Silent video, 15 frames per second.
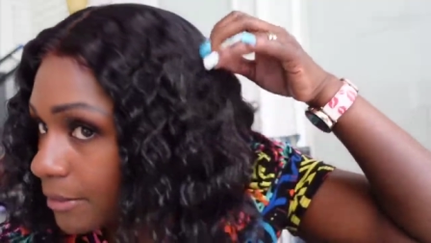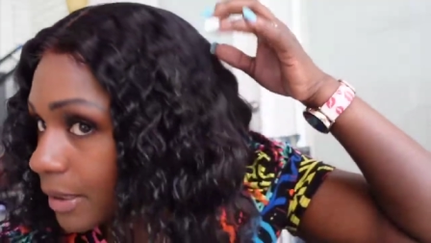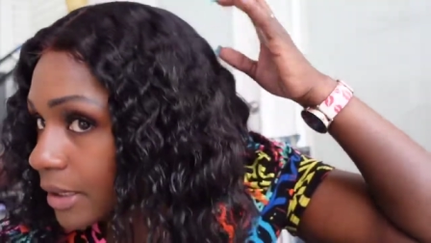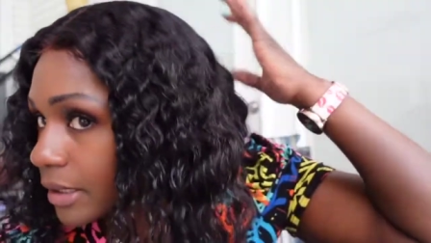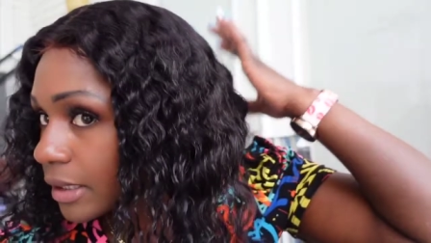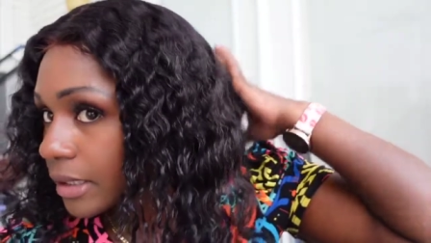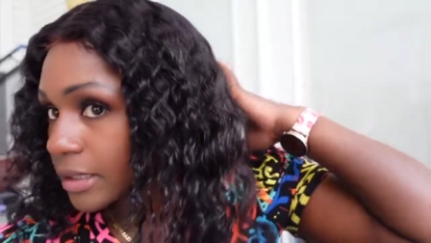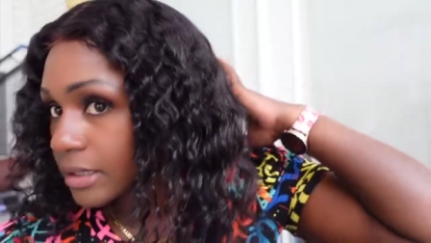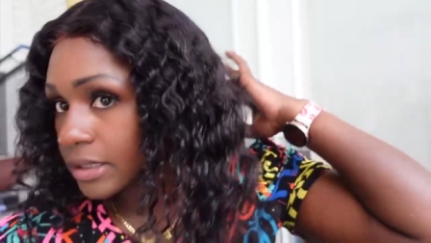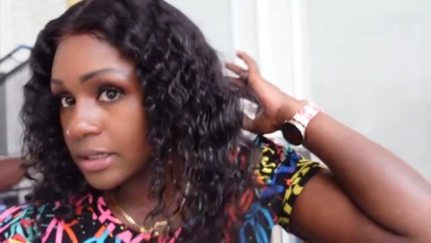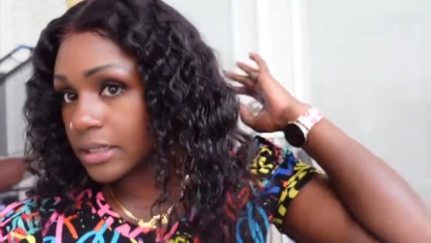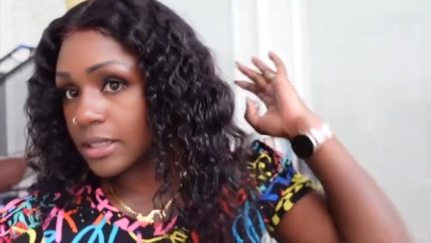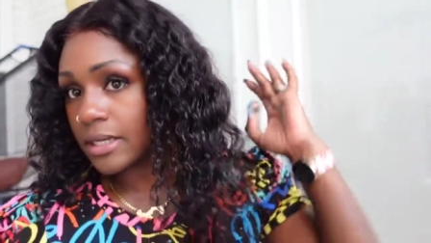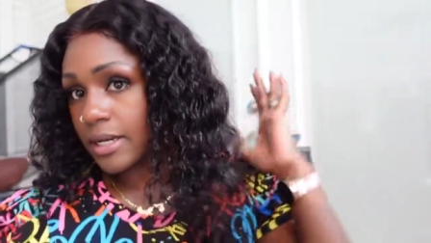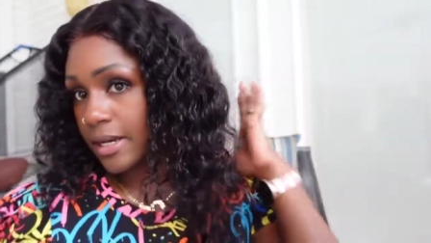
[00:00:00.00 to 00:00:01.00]

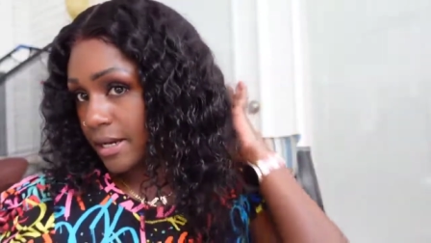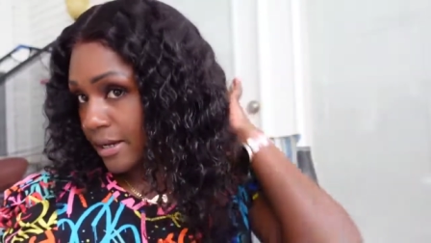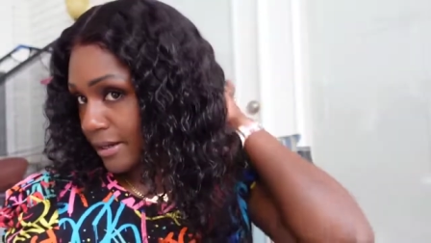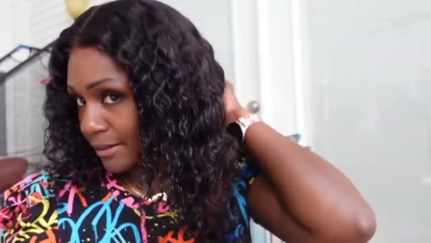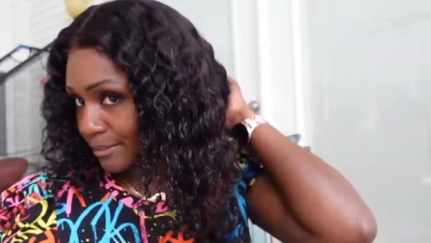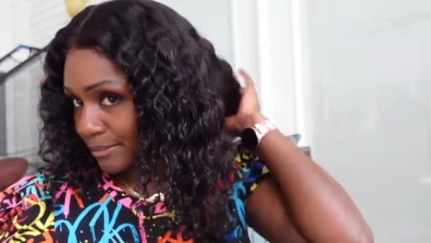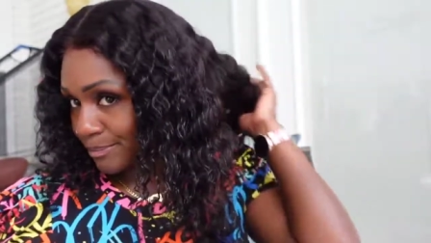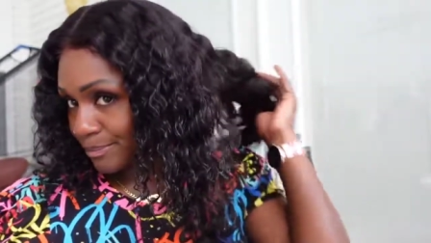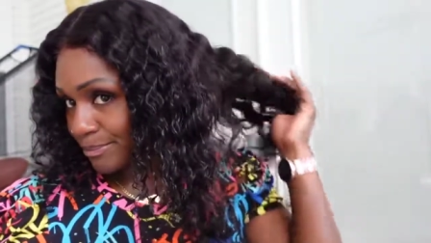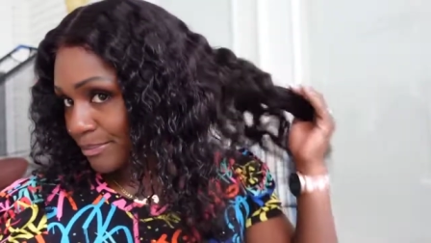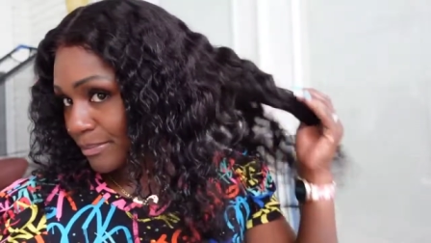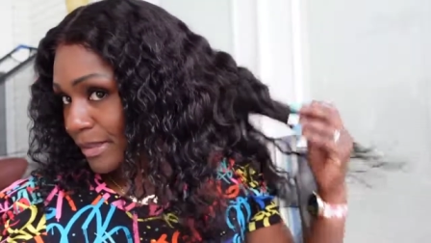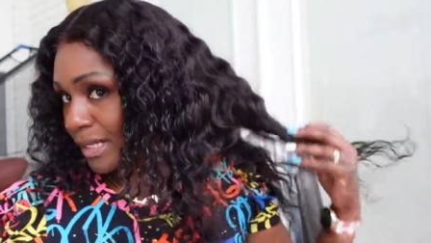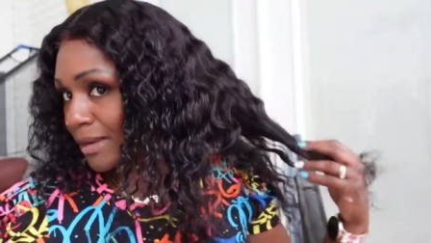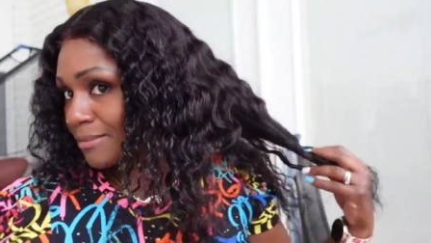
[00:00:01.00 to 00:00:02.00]
because the um,
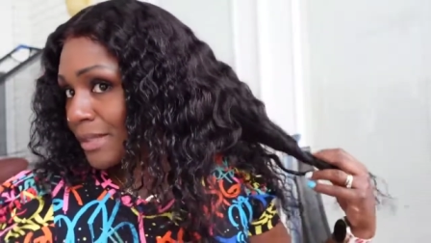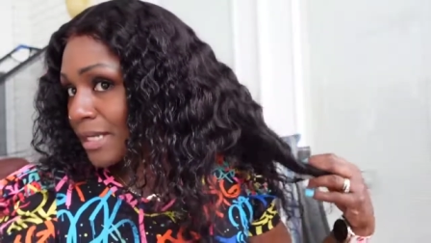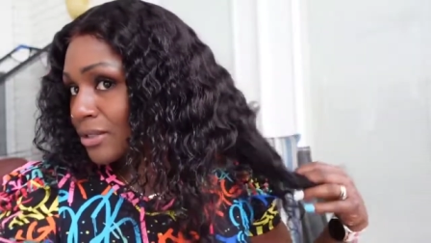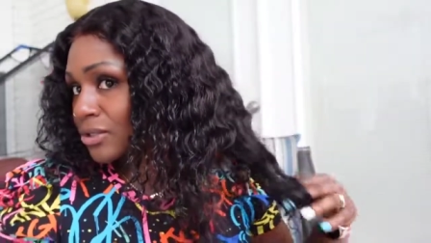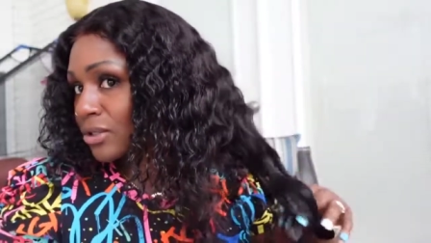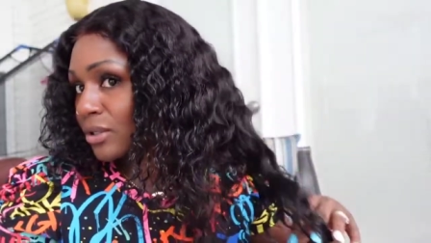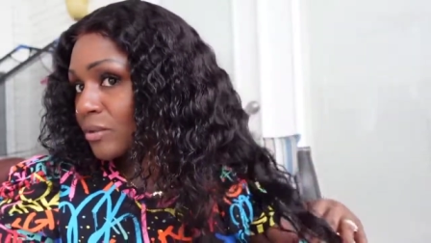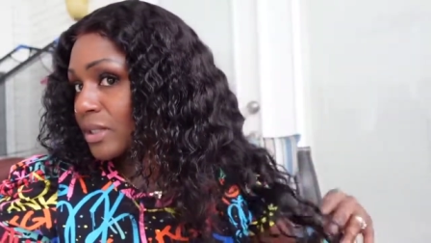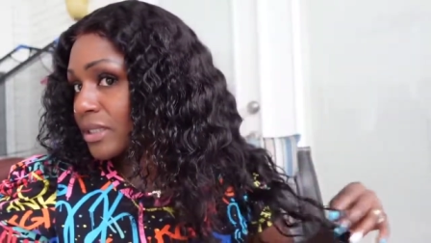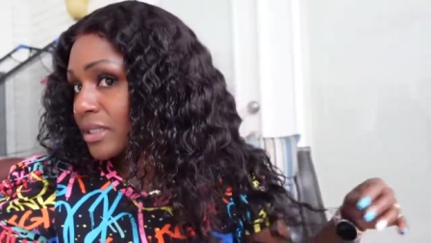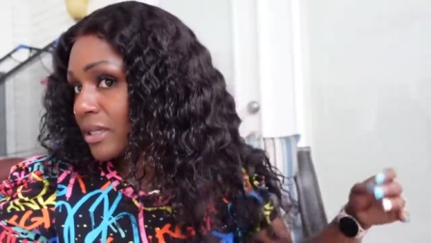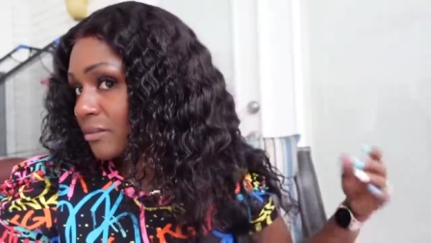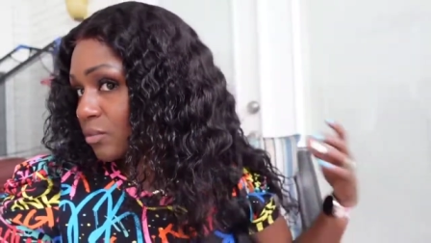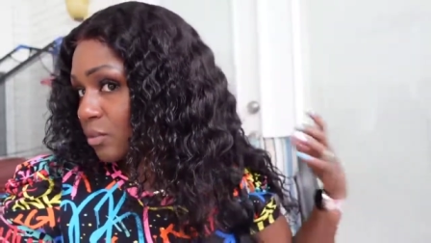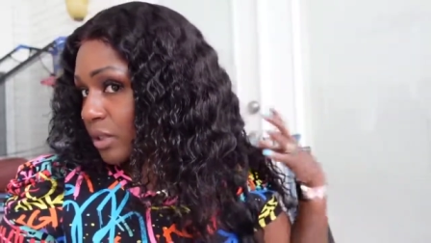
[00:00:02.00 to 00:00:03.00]
I'm not sure
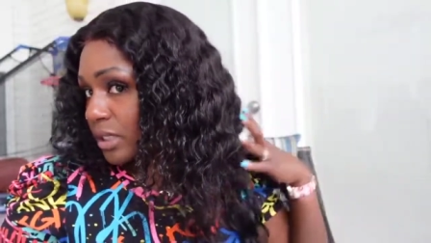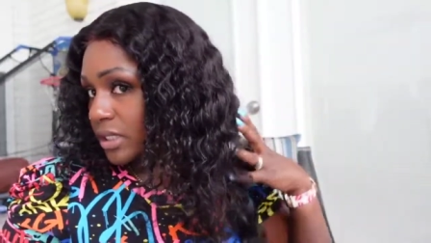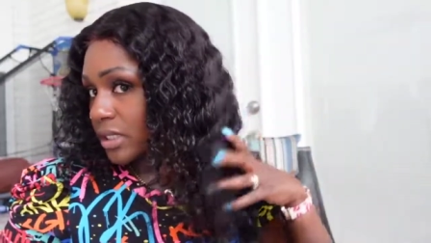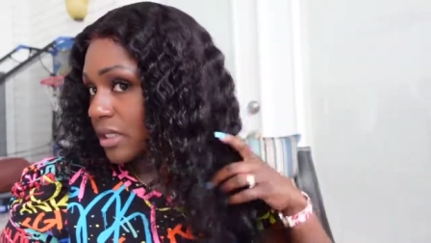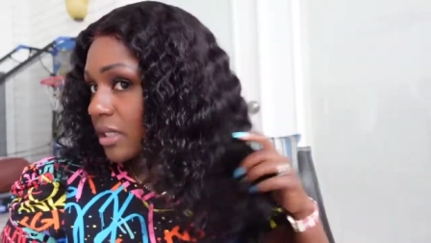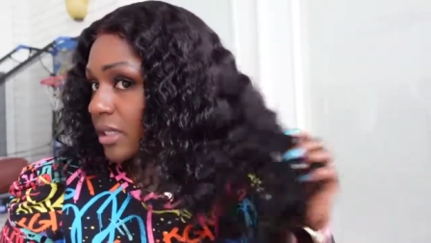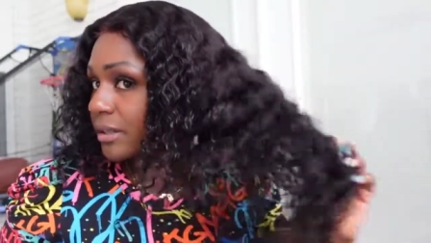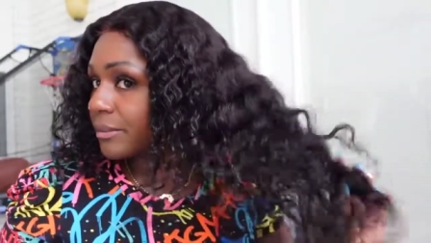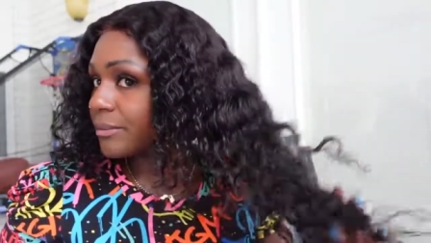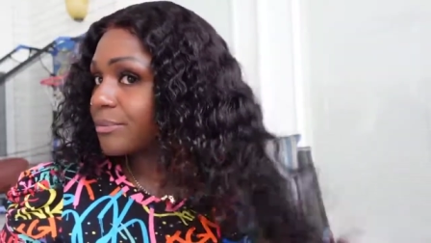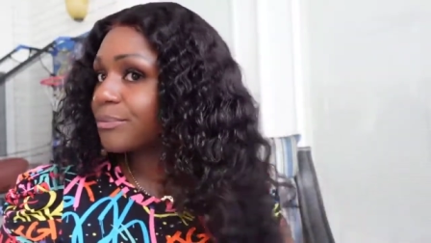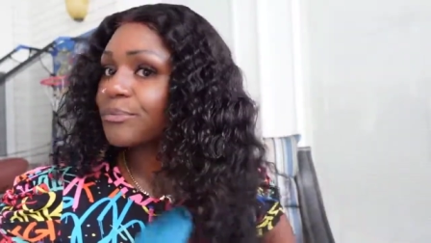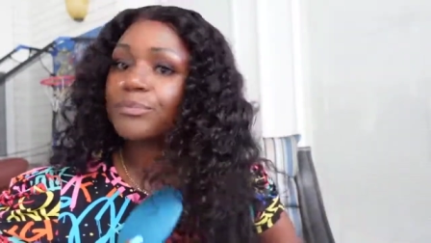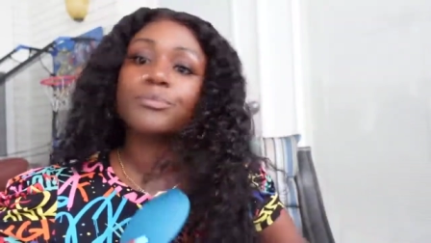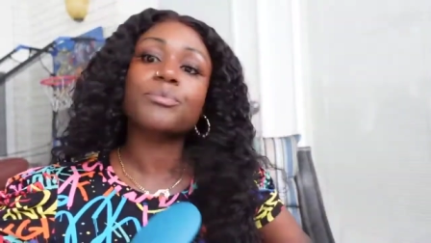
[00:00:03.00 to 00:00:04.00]
what's up with the